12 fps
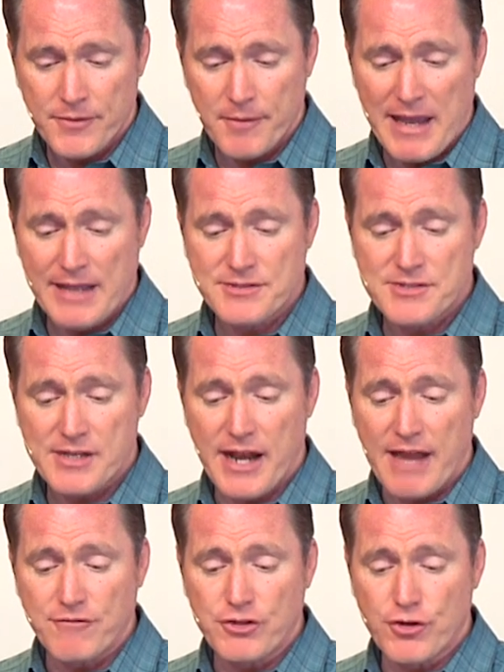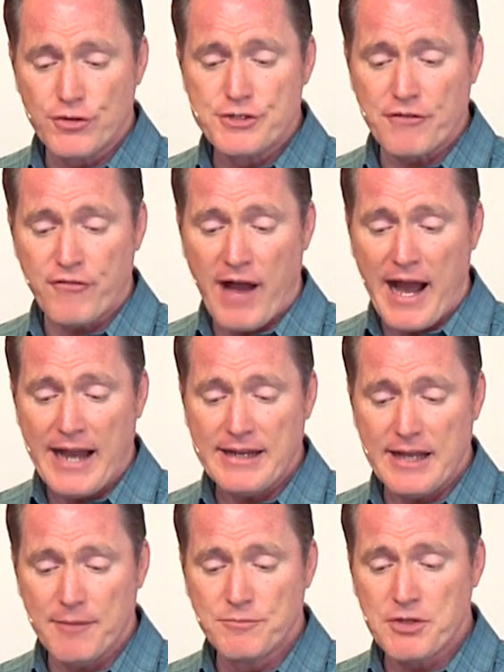The man said, "I've crucified
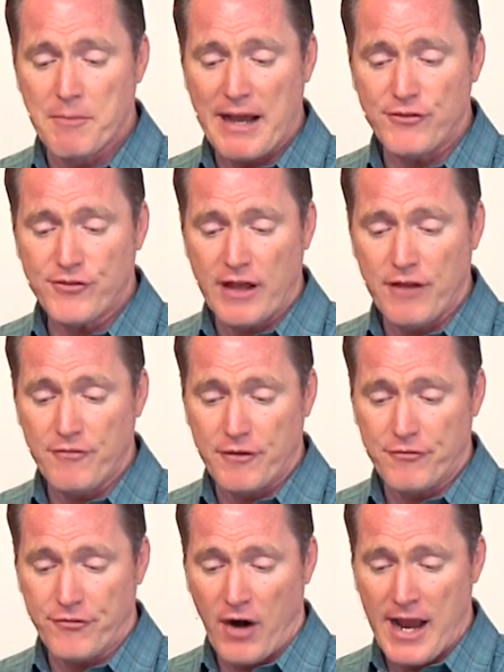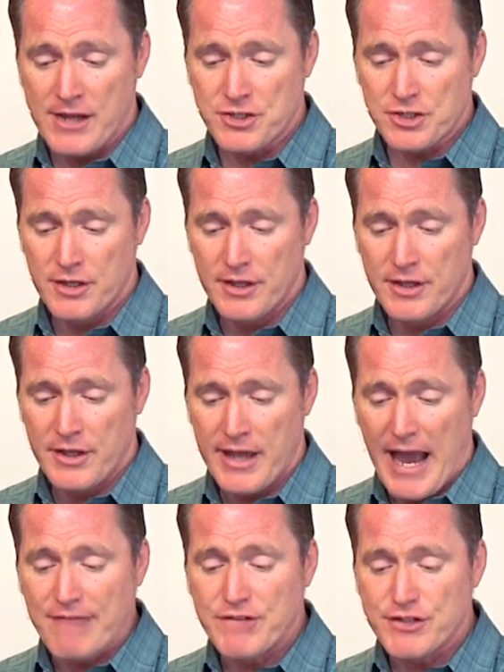him to myself afresh.
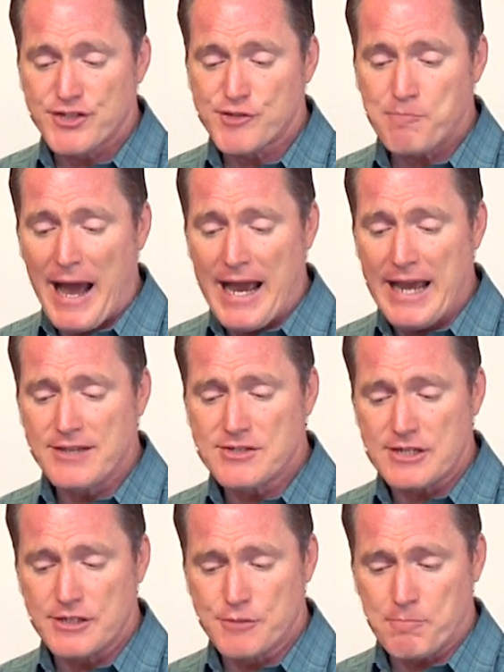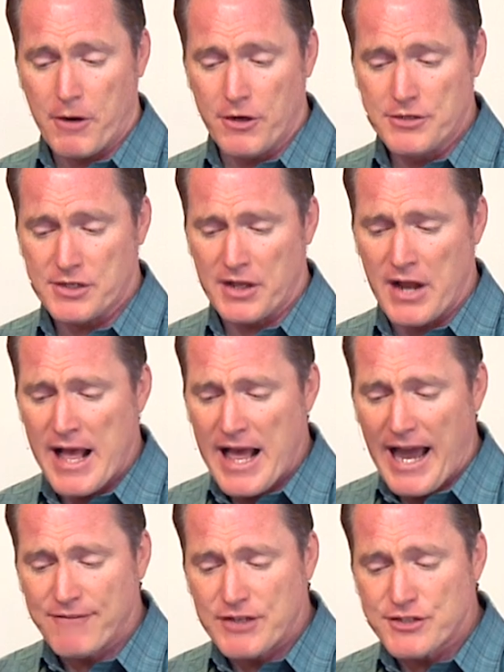I've despised his person.
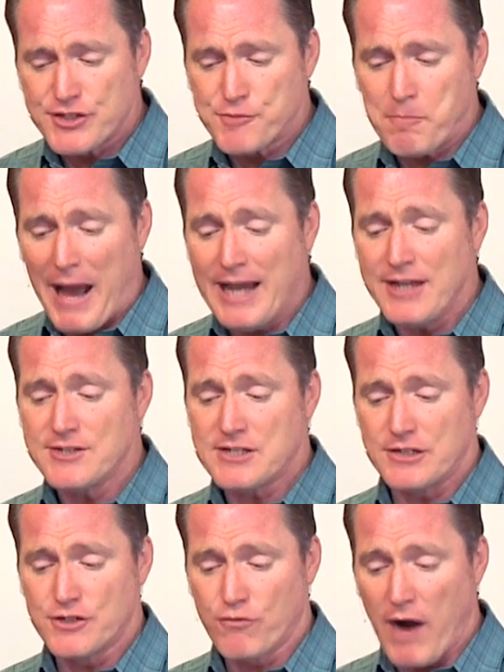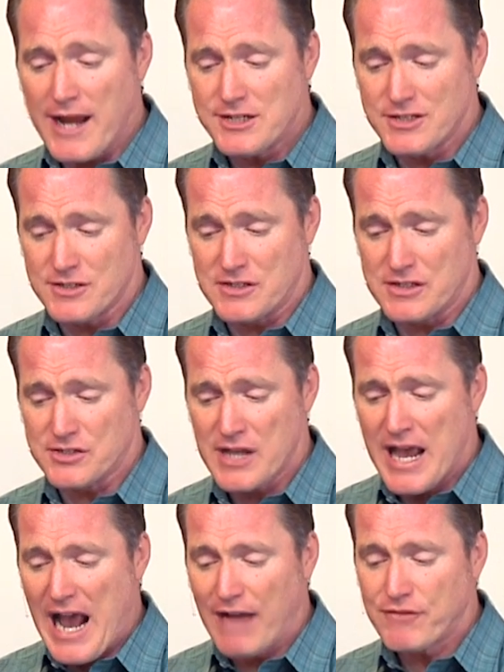I've despised his righteousness.
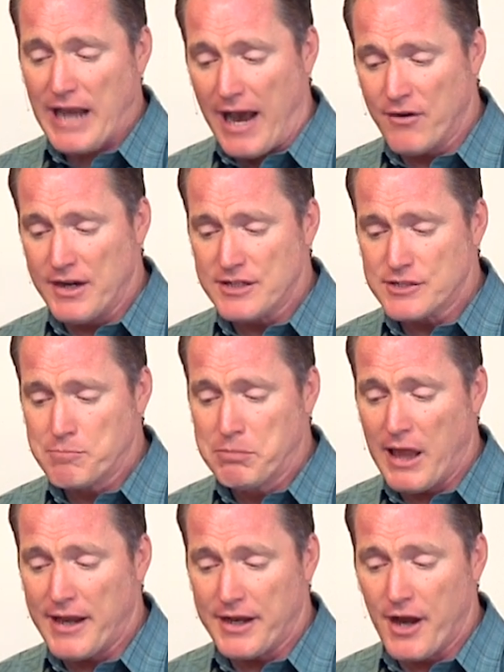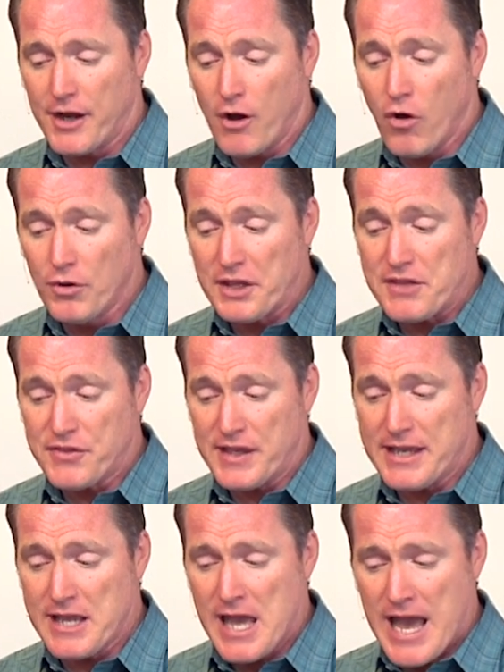I've counted his blood an unholy
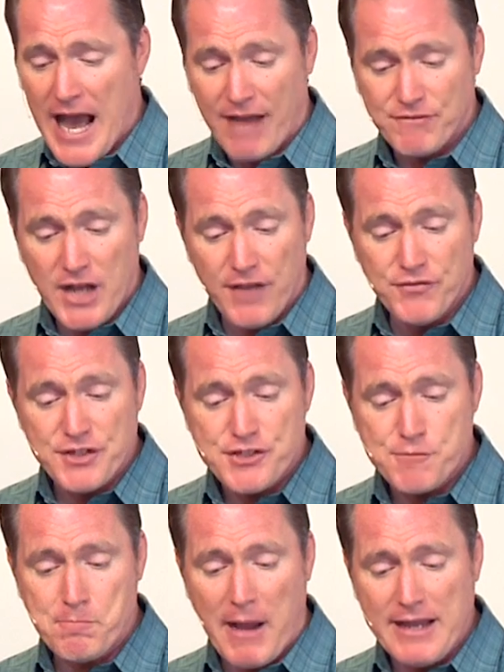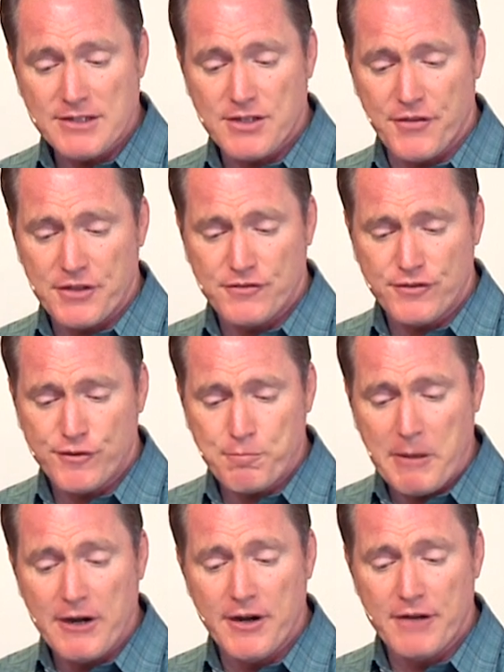thing. I've done despite to the
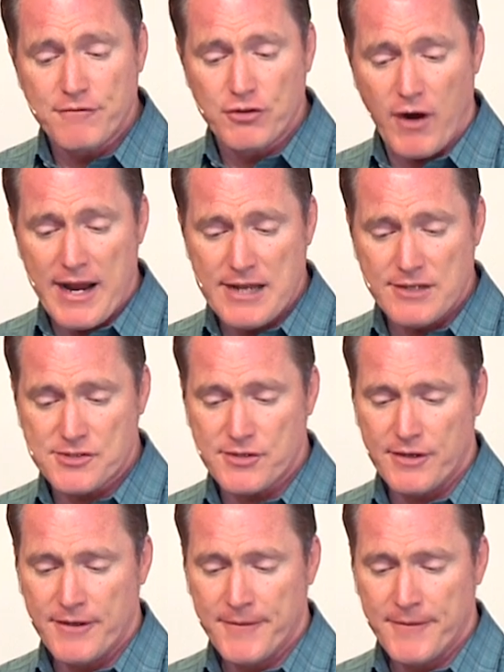Spirit of grace.